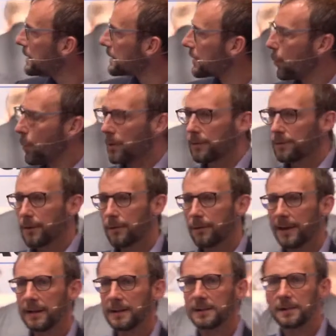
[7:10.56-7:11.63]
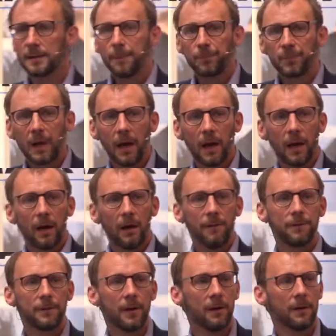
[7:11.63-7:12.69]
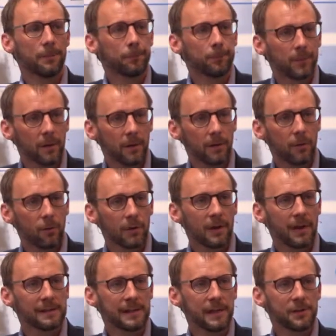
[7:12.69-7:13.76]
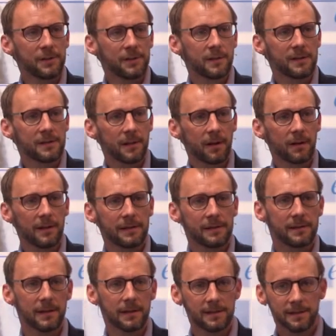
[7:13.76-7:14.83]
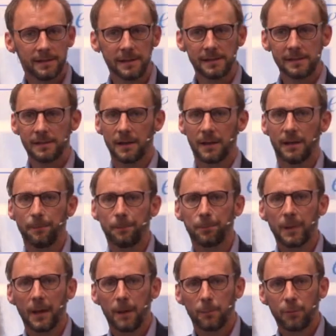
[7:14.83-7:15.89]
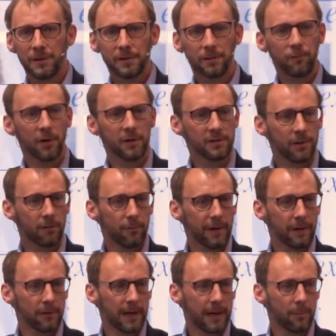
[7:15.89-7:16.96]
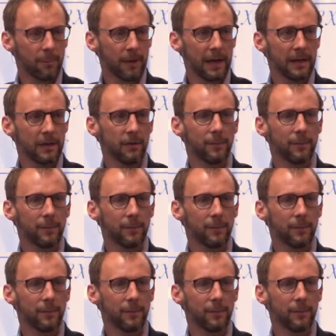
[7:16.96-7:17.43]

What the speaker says: So one of the things I've done, the organisation has done, is this Britain Runs on Rail campaign.